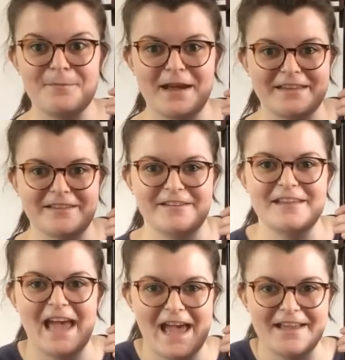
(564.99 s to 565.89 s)
pattern
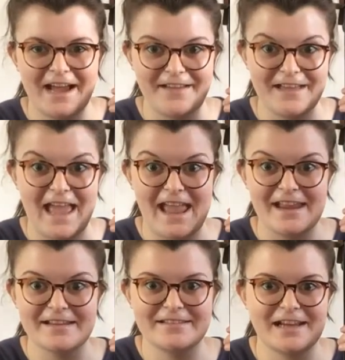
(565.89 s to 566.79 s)
at
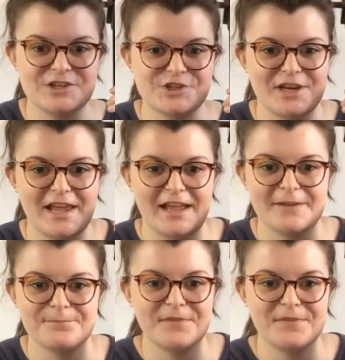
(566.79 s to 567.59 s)
A, section A.